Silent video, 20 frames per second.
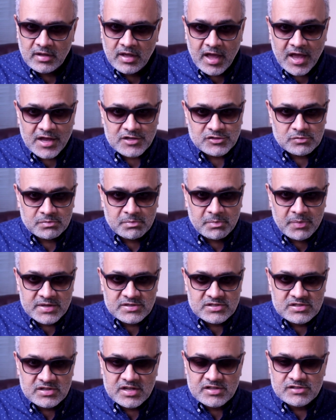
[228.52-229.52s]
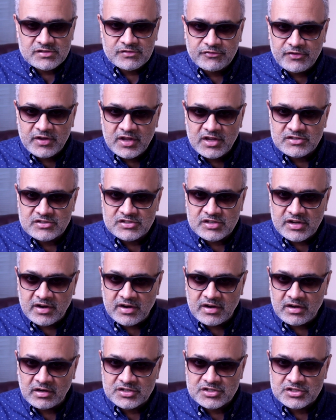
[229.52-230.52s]
As business faced
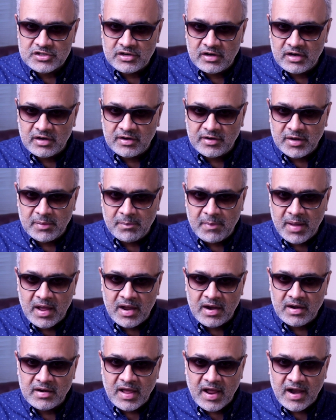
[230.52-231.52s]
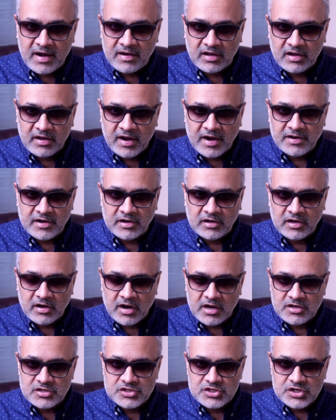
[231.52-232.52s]
reduction in demand and credit
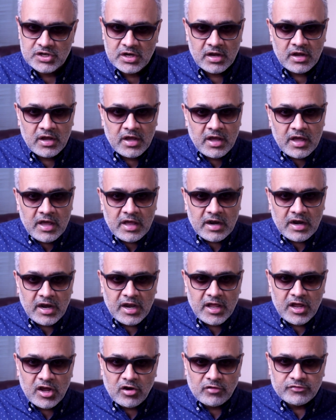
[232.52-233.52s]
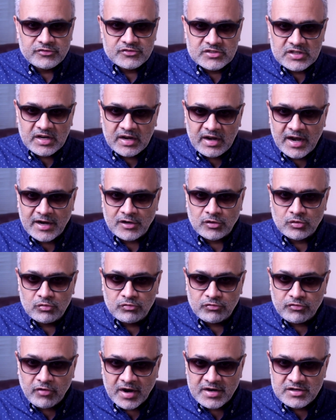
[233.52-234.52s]
crunch, layoffs led to
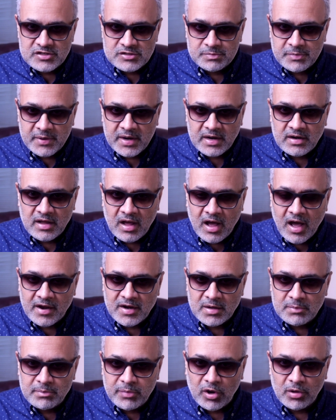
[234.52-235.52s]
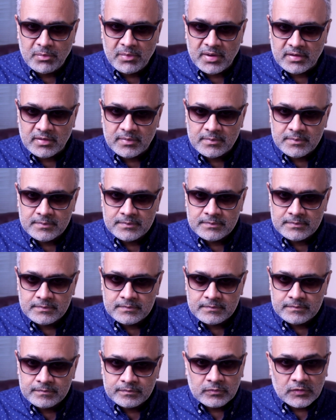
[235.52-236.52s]
widespread unemployment.
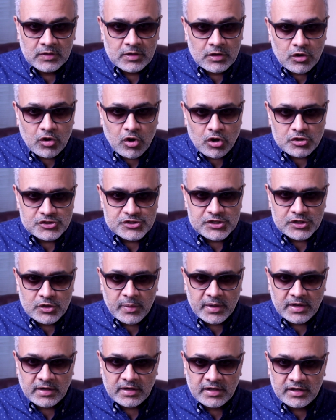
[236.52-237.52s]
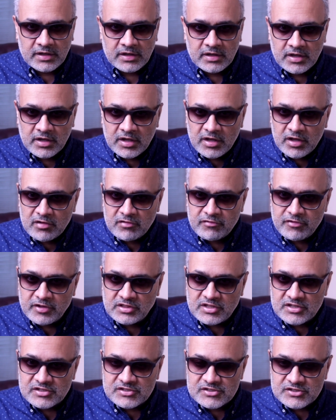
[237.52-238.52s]
Consequently, with
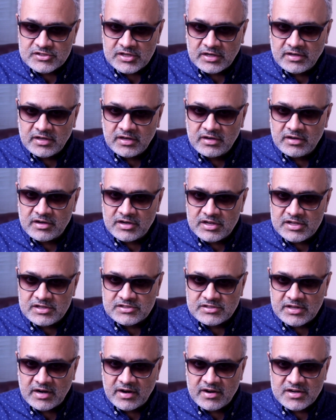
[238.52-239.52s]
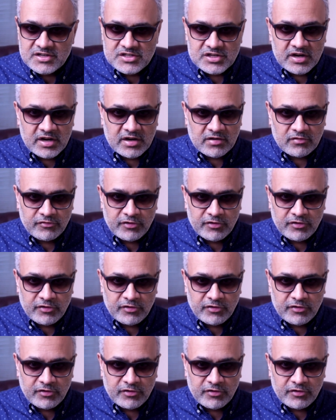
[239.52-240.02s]
this sudden deceleration in